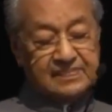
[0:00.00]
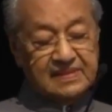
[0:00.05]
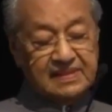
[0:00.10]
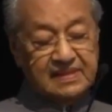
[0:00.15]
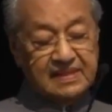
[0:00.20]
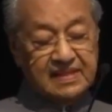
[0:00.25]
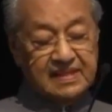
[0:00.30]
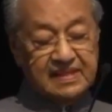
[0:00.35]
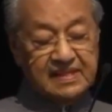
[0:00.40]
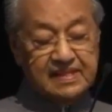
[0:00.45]

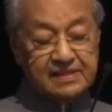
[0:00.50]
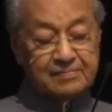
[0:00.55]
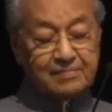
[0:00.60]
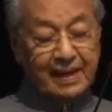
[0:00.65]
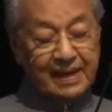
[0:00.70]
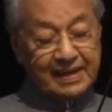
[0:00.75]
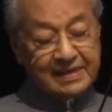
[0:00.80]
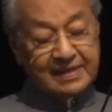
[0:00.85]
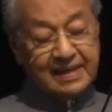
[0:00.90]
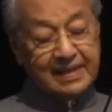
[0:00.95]
It is
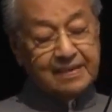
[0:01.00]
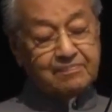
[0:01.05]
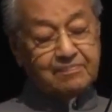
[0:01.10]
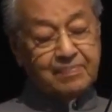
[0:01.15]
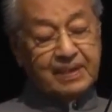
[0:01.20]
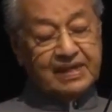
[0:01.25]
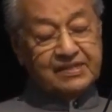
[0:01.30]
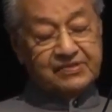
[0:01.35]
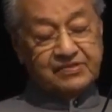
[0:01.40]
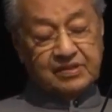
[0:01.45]
my great
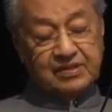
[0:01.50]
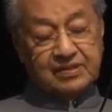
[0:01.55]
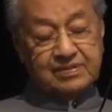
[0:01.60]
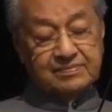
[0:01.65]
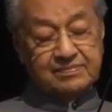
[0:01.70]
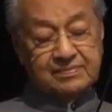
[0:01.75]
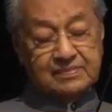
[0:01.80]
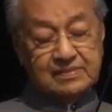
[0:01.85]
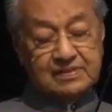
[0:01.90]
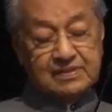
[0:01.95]
pleasure
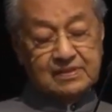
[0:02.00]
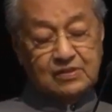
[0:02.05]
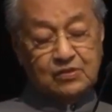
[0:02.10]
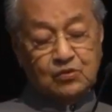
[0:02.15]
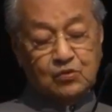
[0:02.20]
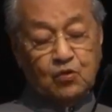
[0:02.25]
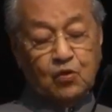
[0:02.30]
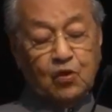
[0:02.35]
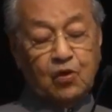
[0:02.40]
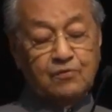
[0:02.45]

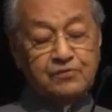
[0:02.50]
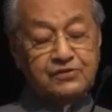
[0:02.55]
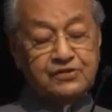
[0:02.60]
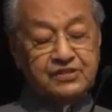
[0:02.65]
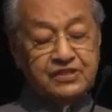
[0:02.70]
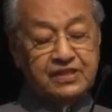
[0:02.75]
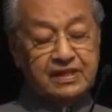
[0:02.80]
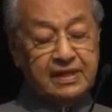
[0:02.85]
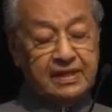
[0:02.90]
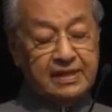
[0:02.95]
to
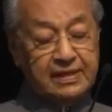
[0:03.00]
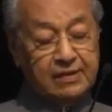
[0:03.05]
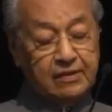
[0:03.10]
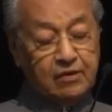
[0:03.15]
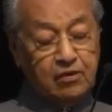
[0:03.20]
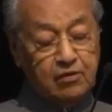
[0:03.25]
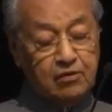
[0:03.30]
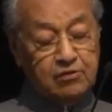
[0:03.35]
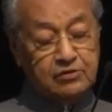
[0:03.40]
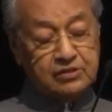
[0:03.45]
officially
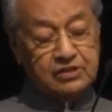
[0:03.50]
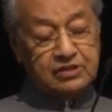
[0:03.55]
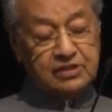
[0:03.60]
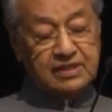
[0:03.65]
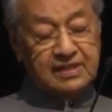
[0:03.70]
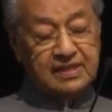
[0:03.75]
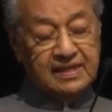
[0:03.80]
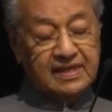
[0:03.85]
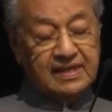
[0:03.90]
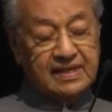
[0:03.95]
launch
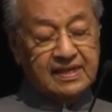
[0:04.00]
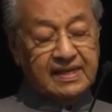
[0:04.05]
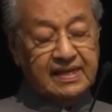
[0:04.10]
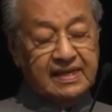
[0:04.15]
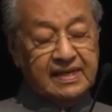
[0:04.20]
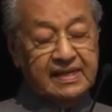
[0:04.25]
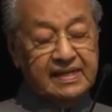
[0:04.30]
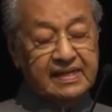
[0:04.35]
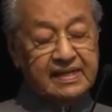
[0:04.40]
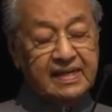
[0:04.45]

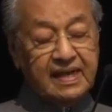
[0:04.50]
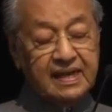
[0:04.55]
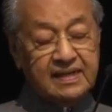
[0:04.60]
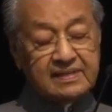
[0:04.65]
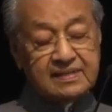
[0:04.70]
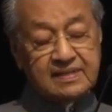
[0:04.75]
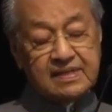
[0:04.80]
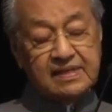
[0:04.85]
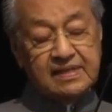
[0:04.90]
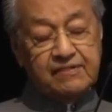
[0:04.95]

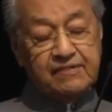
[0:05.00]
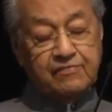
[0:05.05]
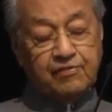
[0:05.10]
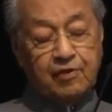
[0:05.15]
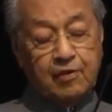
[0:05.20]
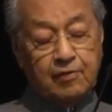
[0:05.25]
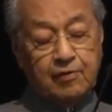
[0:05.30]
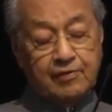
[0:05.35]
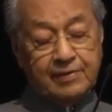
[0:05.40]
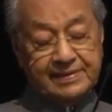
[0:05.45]
Industry
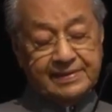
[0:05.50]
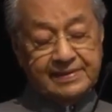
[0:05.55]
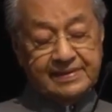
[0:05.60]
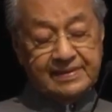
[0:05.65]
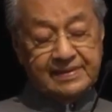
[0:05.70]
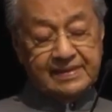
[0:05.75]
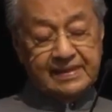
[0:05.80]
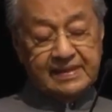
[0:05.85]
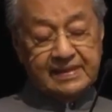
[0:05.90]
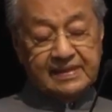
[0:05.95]
Forward,
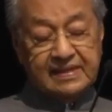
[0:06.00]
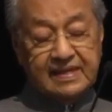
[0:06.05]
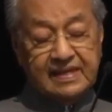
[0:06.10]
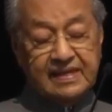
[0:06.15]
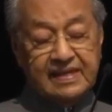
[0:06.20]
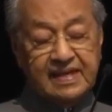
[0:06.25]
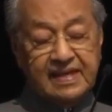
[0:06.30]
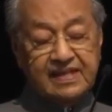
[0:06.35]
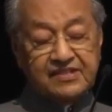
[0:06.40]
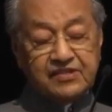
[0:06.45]
the
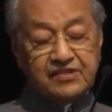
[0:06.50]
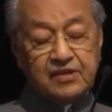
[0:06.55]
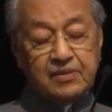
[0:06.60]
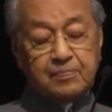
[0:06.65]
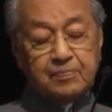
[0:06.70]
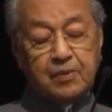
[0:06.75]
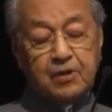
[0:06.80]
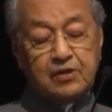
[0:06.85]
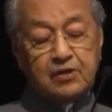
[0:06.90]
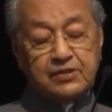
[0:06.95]
national
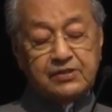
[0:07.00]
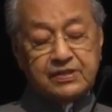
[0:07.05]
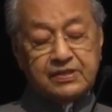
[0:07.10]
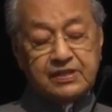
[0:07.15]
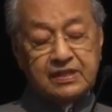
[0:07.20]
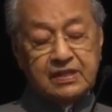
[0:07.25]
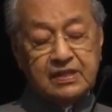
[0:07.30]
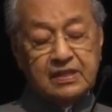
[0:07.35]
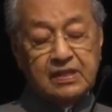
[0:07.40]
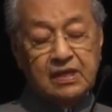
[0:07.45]

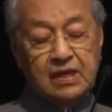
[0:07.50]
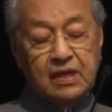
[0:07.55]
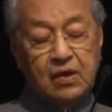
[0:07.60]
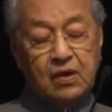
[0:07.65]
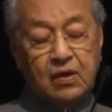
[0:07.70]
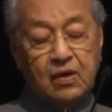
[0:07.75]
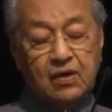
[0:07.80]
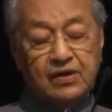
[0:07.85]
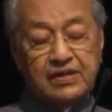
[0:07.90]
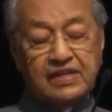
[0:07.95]
policy
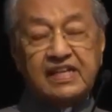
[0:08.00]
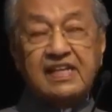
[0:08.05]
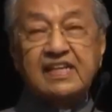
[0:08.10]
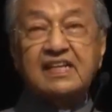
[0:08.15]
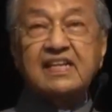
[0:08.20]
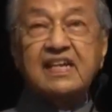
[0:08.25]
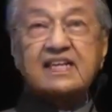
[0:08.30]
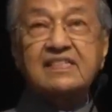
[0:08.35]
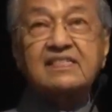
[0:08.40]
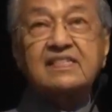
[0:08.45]
on
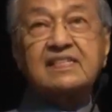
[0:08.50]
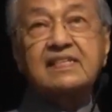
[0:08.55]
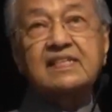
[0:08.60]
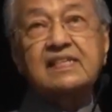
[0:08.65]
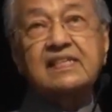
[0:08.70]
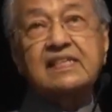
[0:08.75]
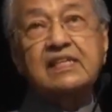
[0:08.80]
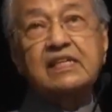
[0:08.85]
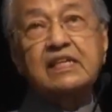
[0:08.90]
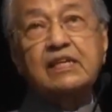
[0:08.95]

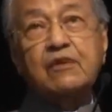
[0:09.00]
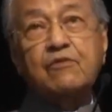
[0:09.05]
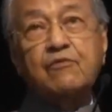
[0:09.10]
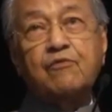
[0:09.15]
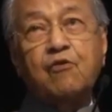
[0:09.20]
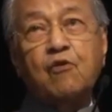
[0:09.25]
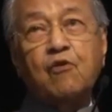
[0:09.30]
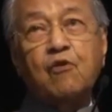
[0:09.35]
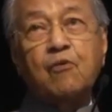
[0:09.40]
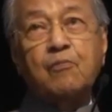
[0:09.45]
Industry
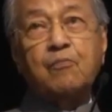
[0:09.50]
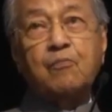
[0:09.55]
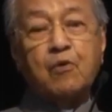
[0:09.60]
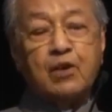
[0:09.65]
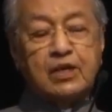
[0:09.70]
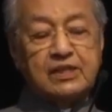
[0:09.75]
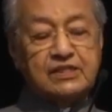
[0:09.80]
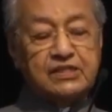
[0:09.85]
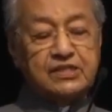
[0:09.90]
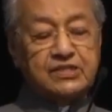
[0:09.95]

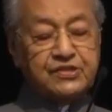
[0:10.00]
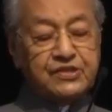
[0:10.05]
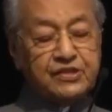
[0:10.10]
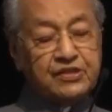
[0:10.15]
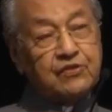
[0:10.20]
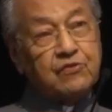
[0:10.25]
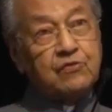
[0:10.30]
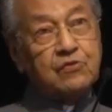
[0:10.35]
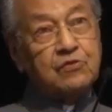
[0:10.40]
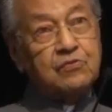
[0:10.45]

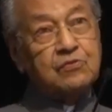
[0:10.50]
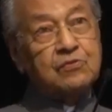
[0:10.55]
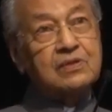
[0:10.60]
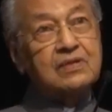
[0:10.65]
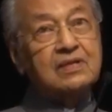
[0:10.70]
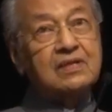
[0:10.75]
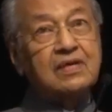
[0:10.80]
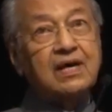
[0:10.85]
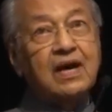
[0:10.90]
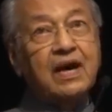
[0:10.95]
4.0.
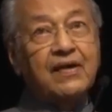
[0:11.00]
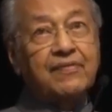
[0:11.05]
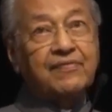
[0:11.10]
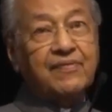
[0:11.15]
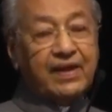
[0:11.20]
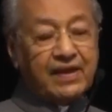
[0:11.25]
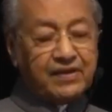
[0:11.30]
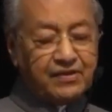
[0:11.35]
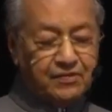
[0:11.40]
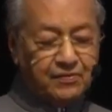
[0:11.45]
I
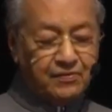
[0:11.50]
thank you.